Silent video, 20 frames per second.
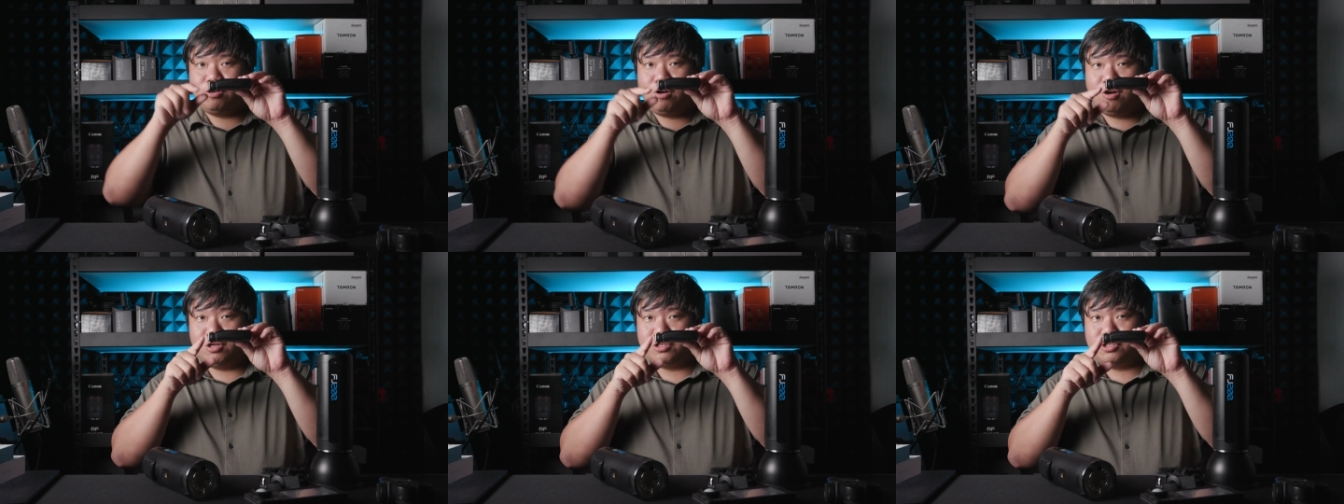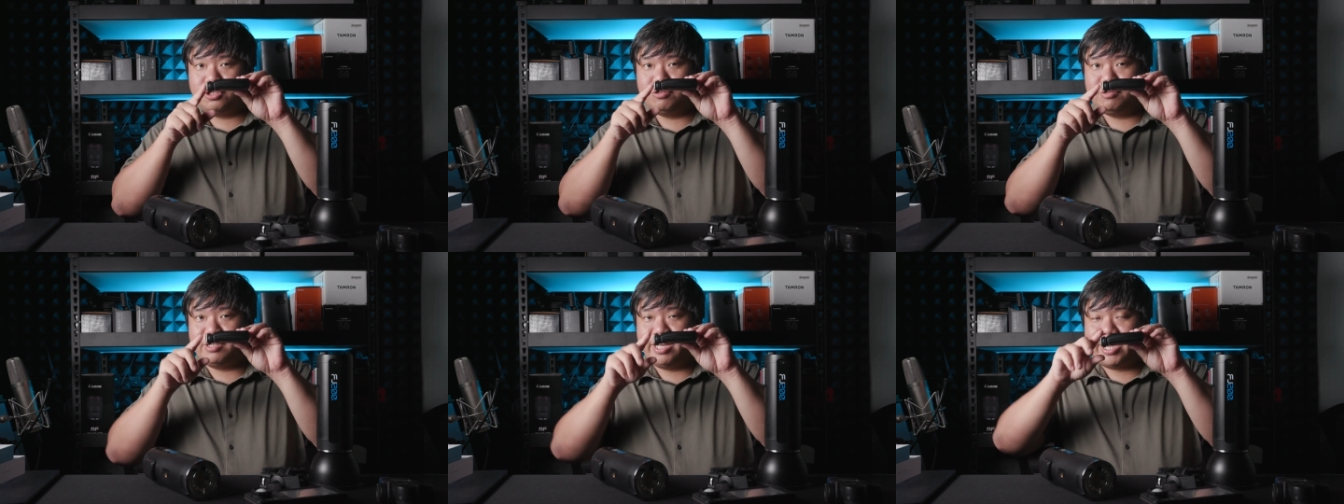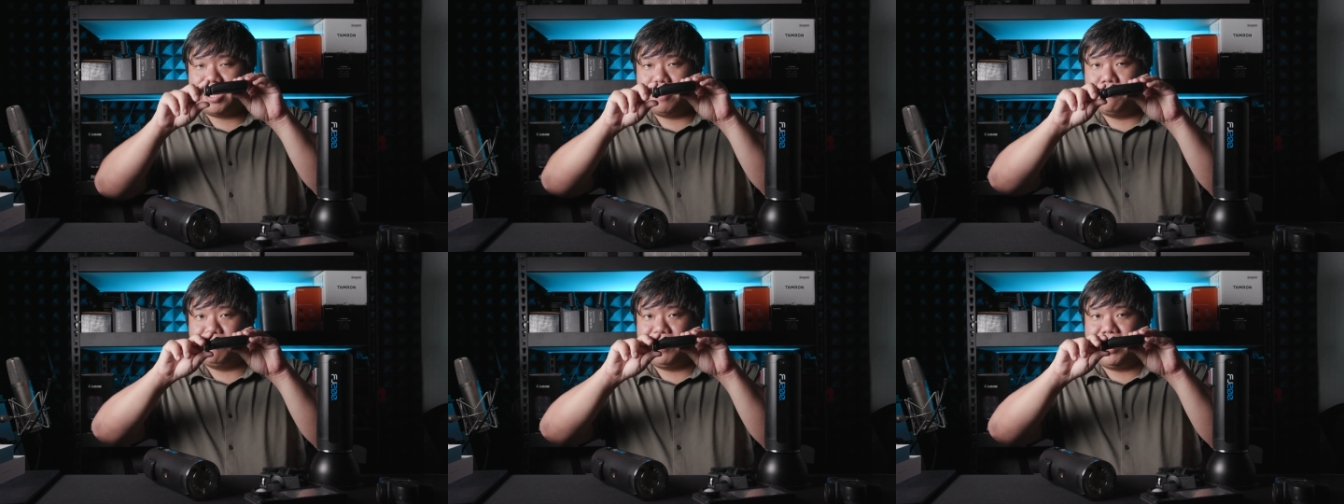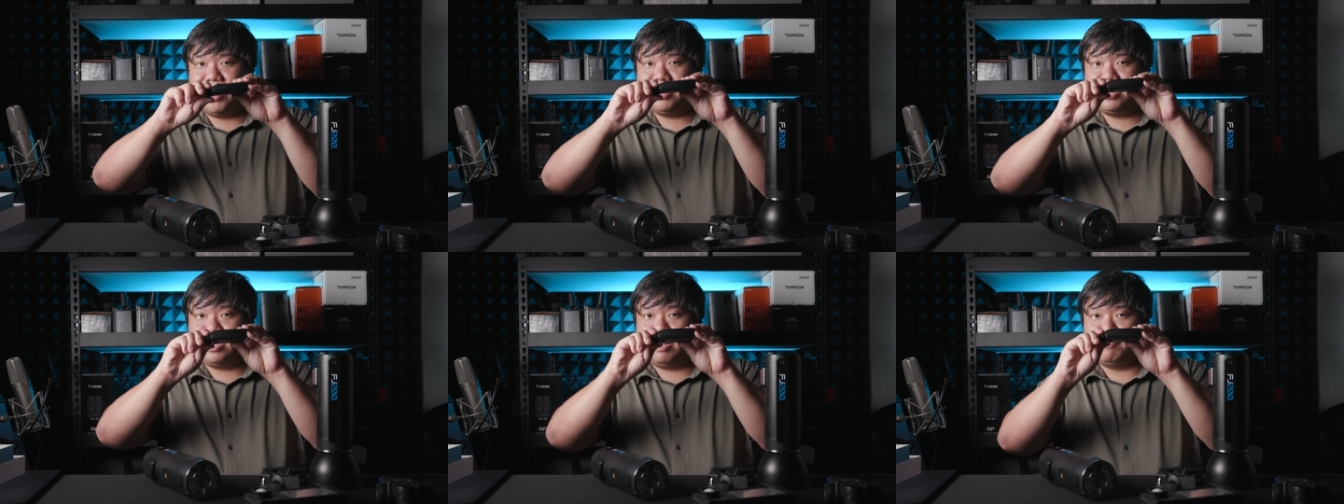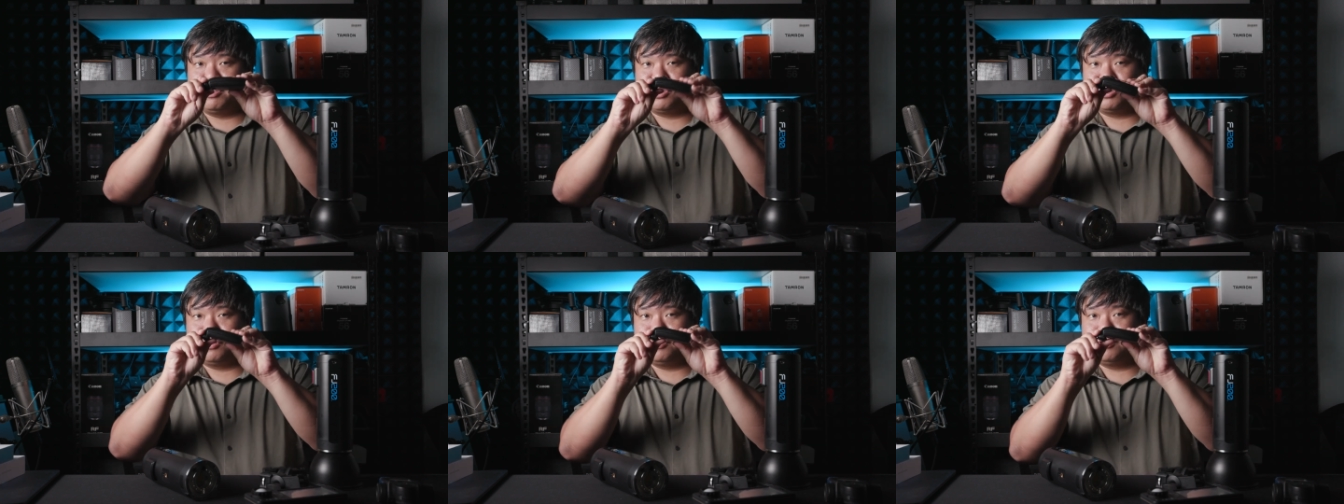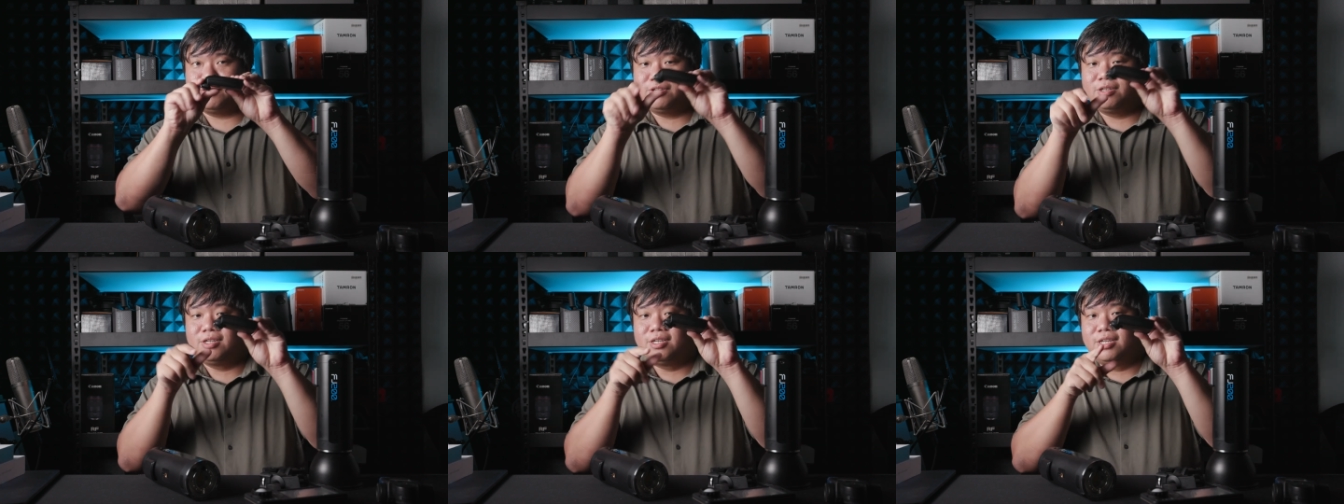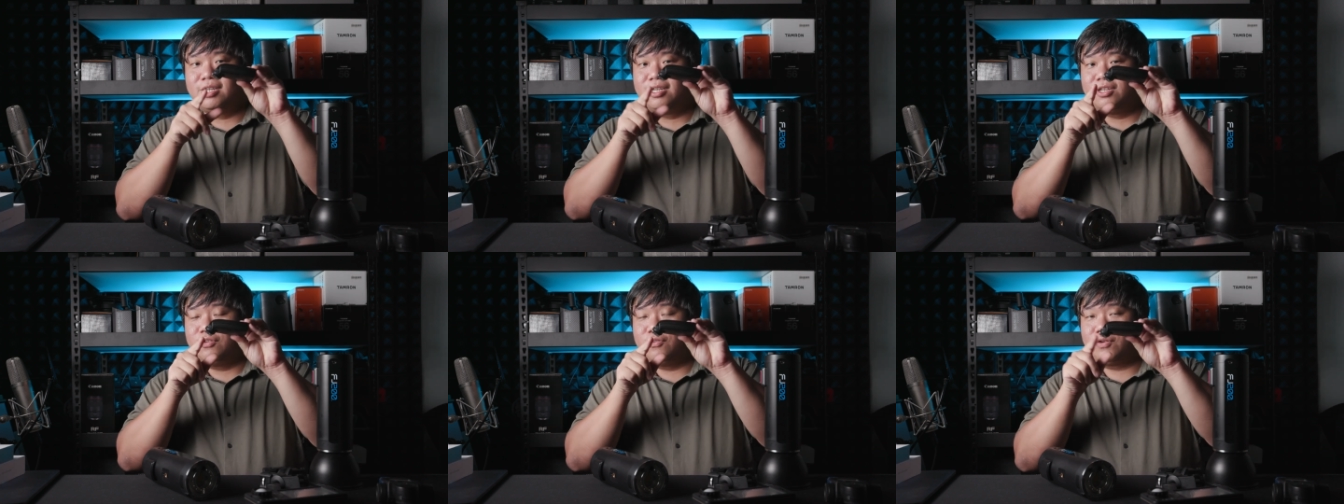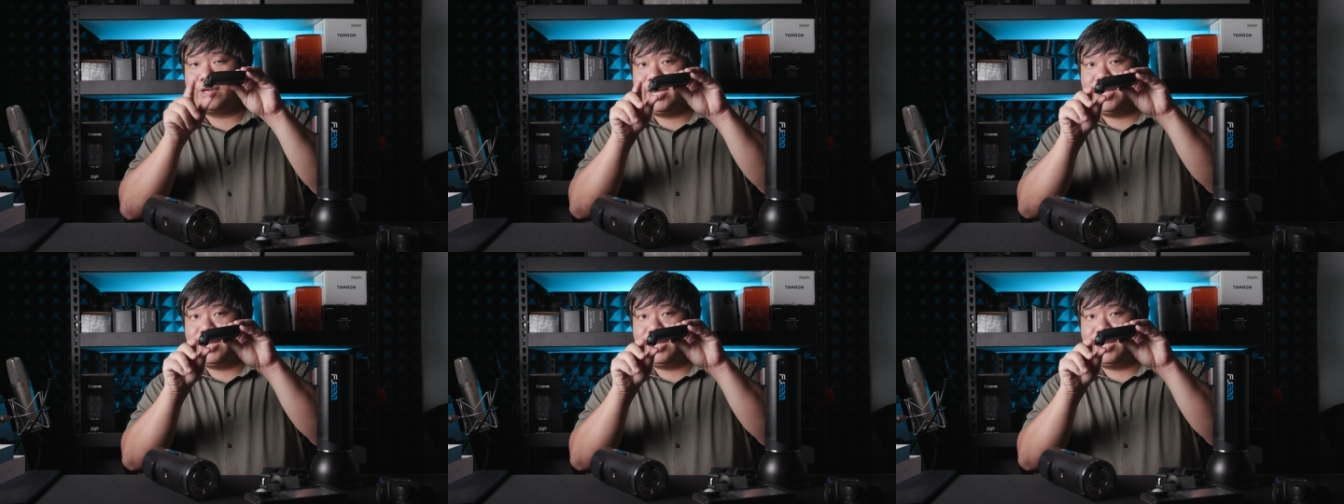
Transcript: hot shoe that can bend. Let me show you. You